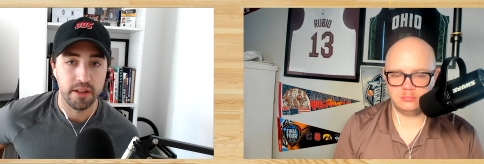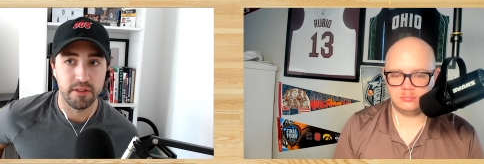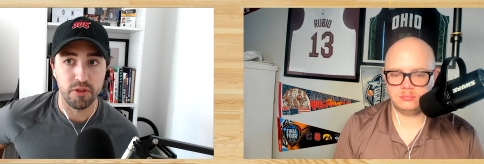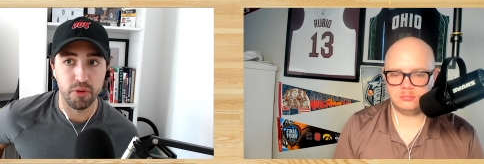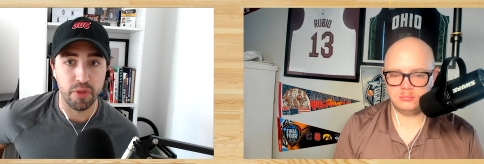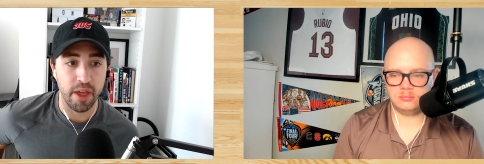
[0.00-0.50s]

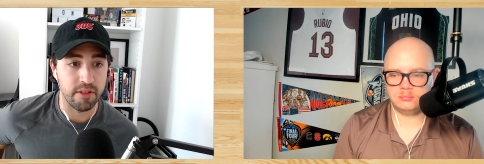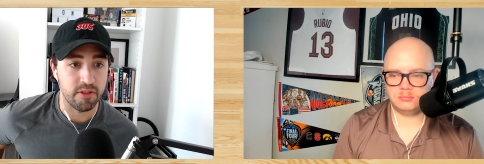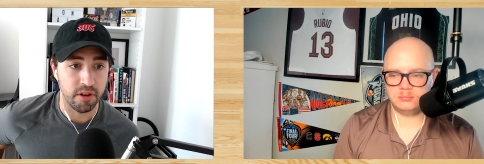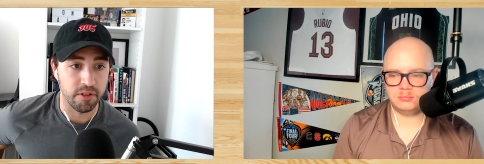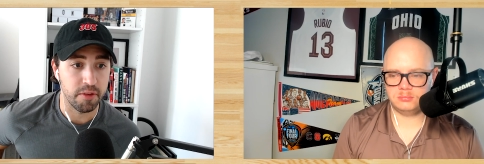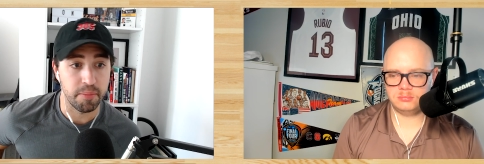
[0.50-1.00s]
Speaker 1: to then
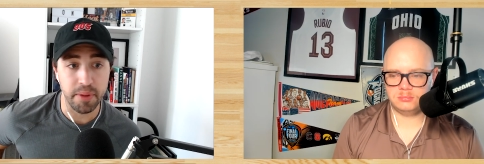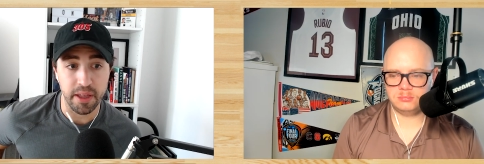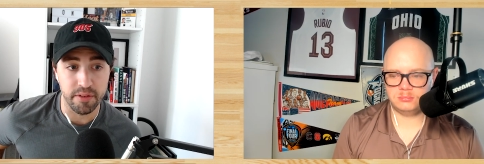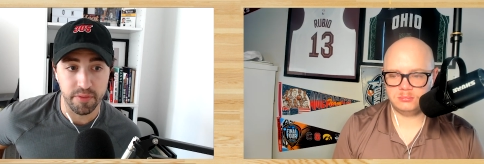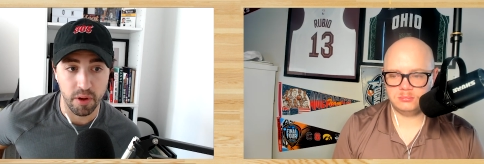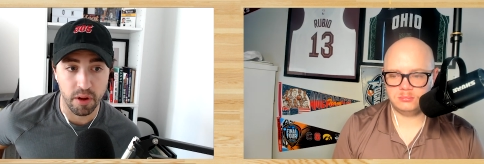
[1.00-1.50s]
suddenly
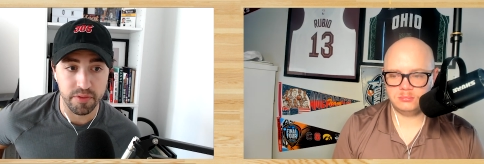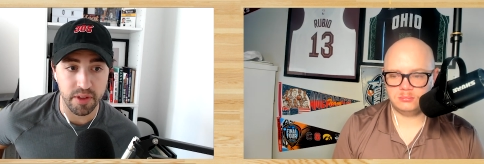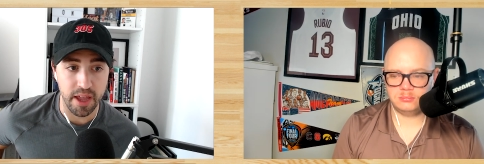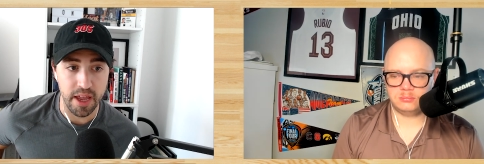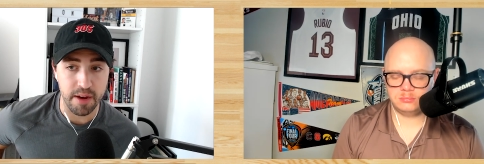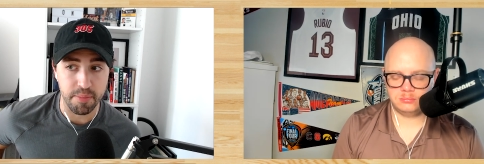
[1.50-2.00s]
be
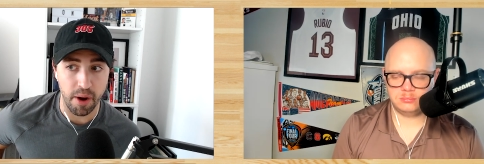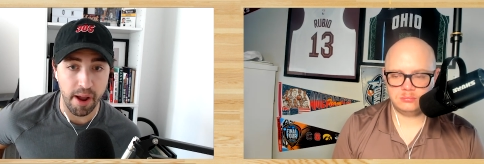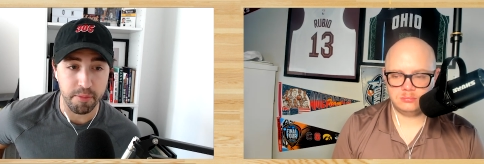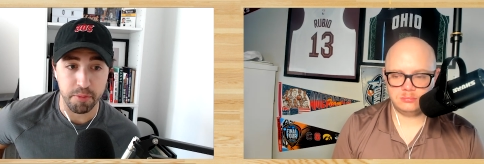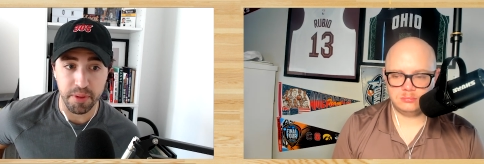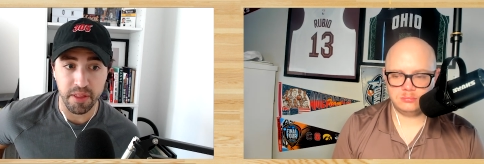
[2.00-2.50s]
involved and
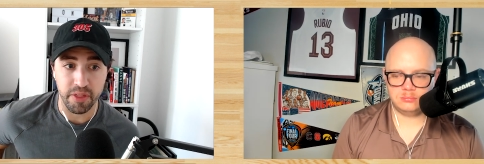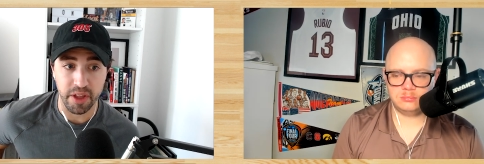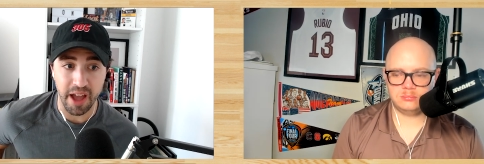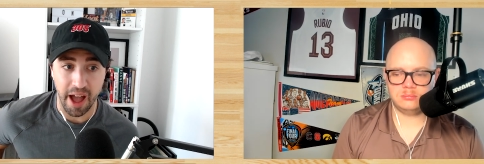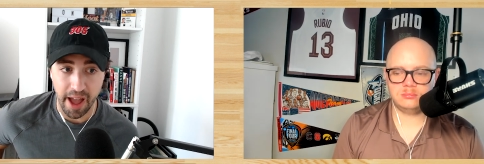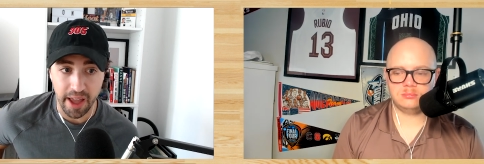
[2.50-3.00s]
perhaps be
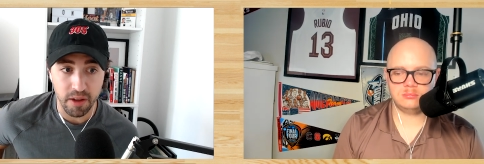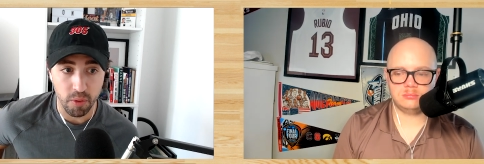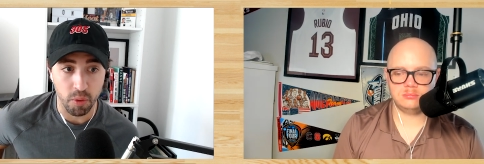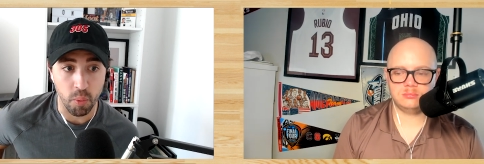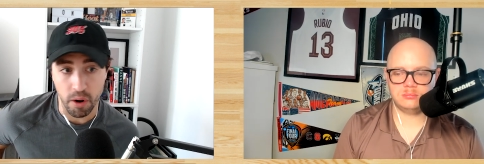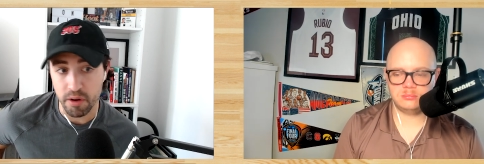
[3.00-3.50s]
the guy
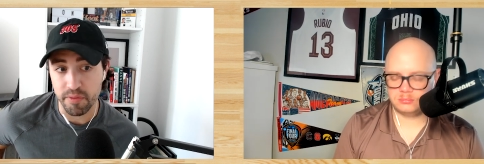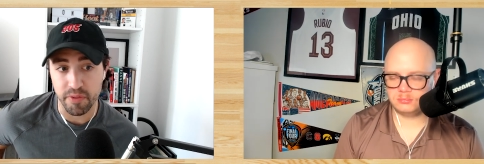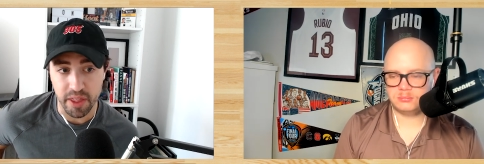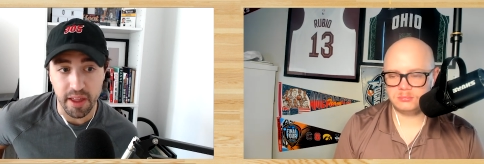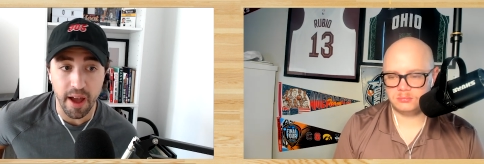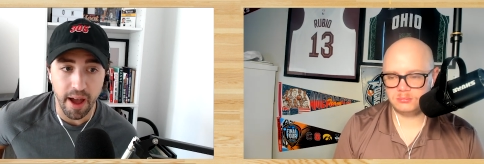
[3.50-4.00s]
or one of
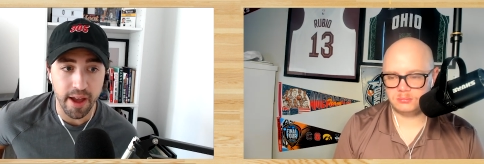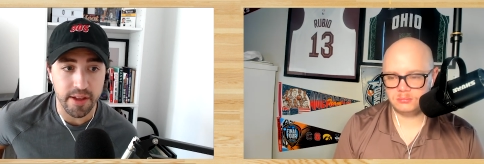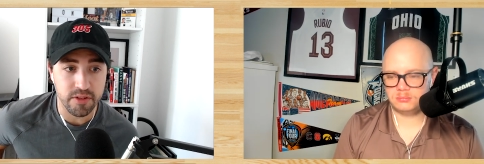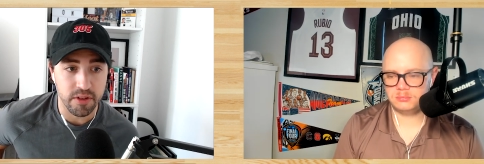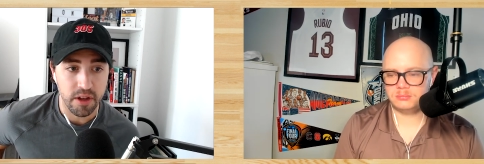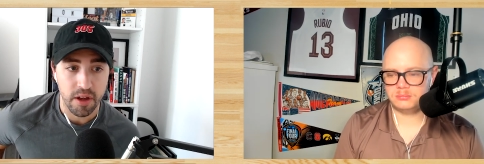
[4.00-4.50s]
the
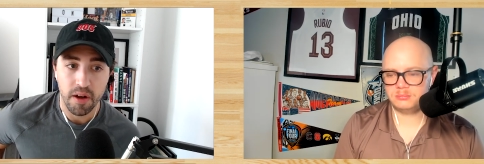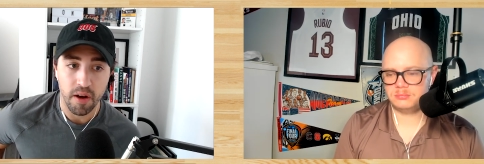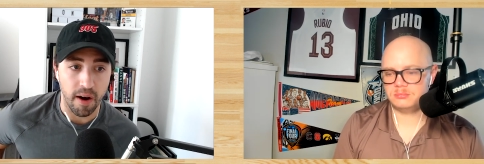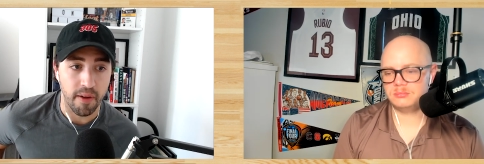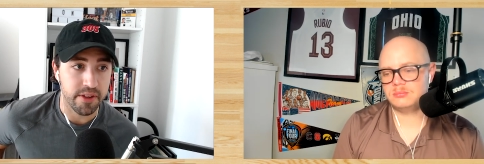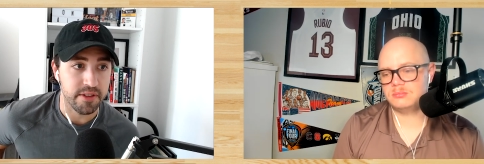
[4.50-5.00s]
guys
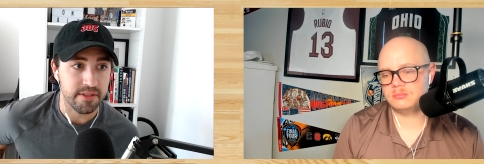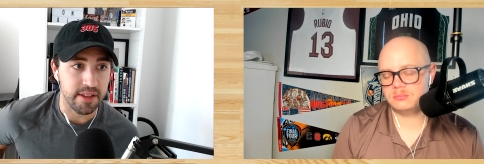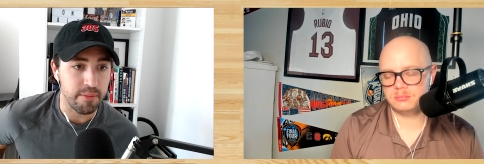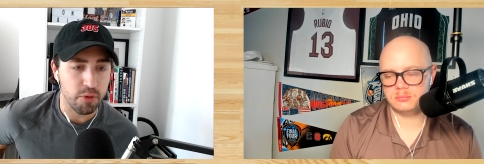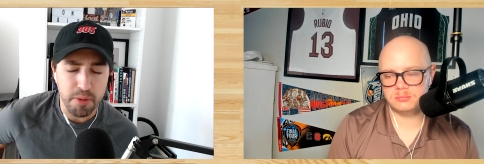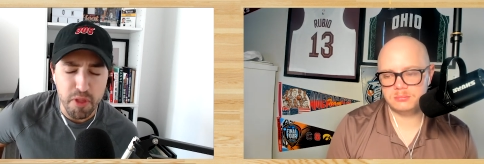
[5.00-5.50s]
on this
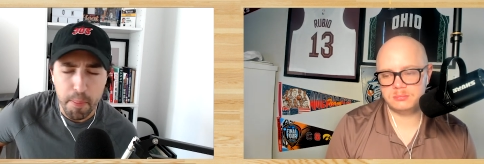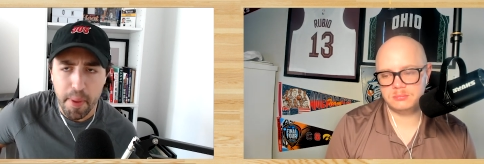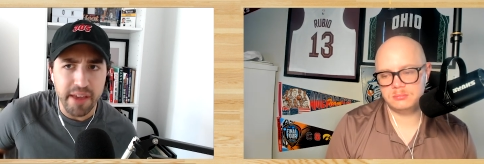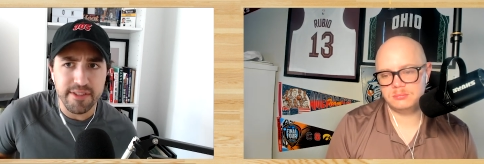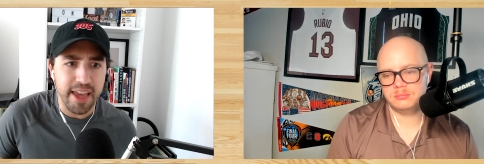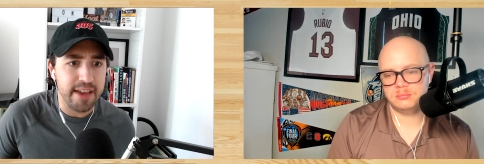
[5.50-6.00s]
team would be the
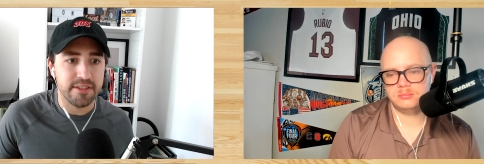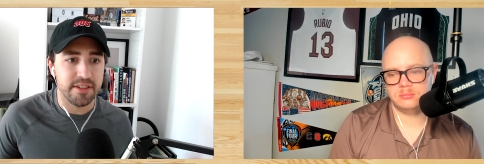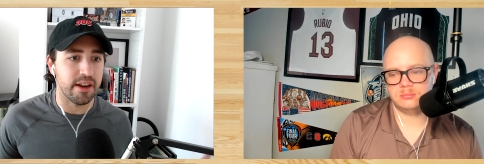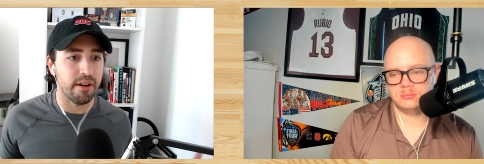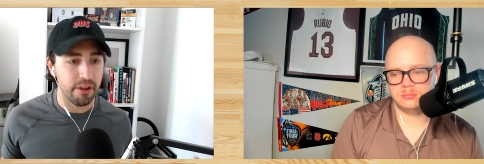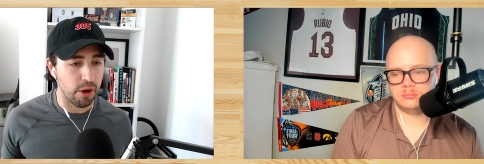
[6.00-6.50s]
best case
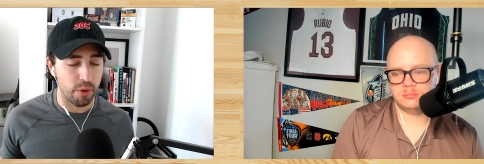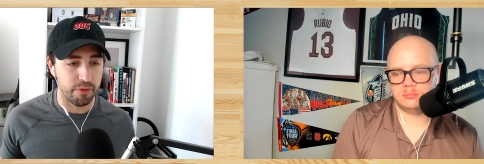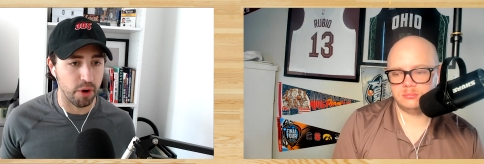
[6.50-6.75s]
scenario if